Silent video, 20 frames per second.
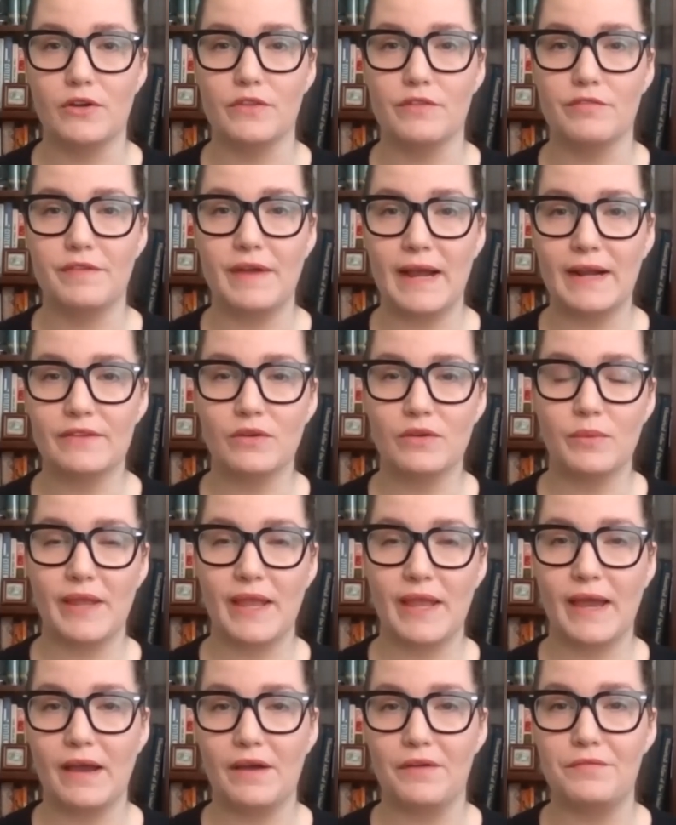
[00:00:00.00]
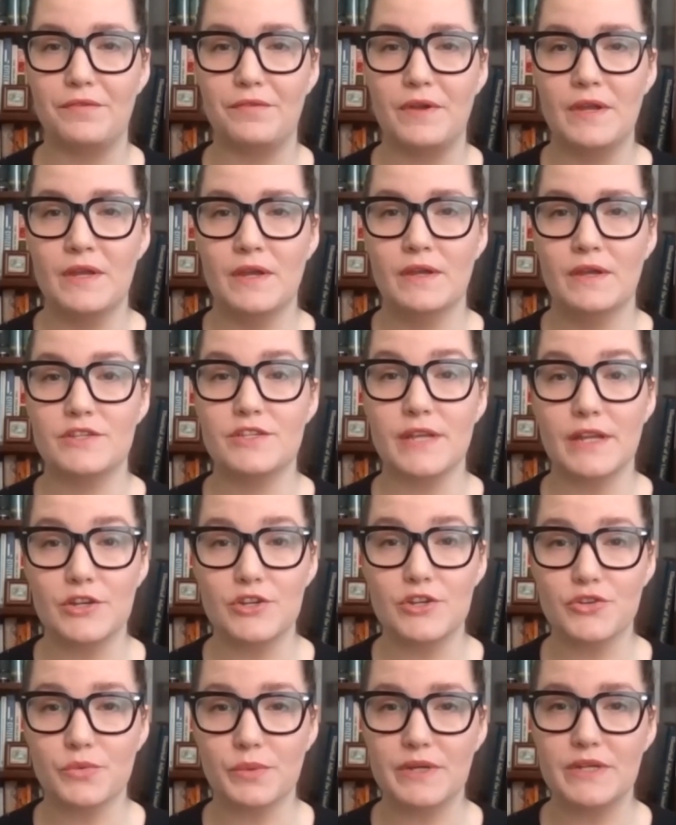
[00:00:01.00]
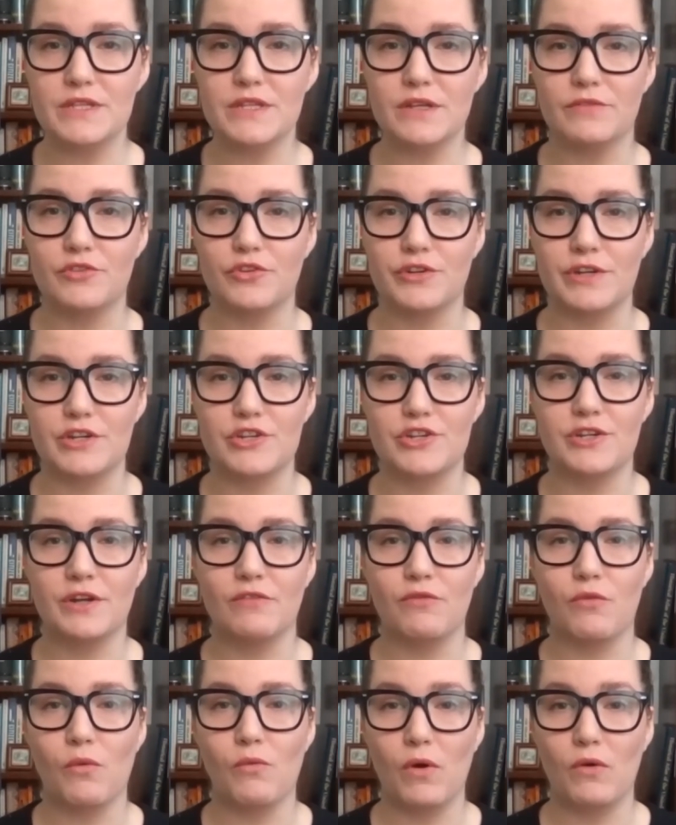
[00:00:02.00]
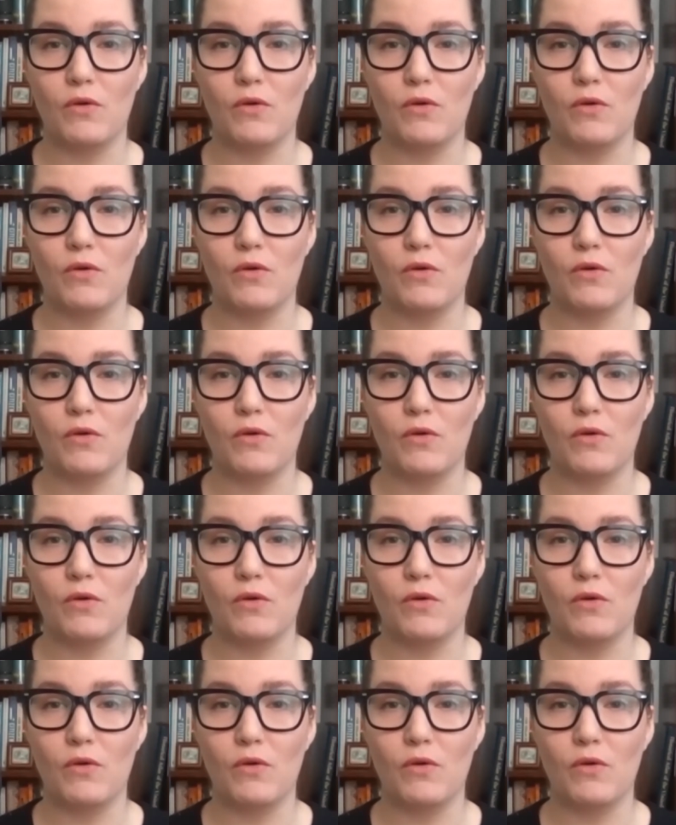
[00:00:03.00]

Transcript: The fact that we have centuries of tradition of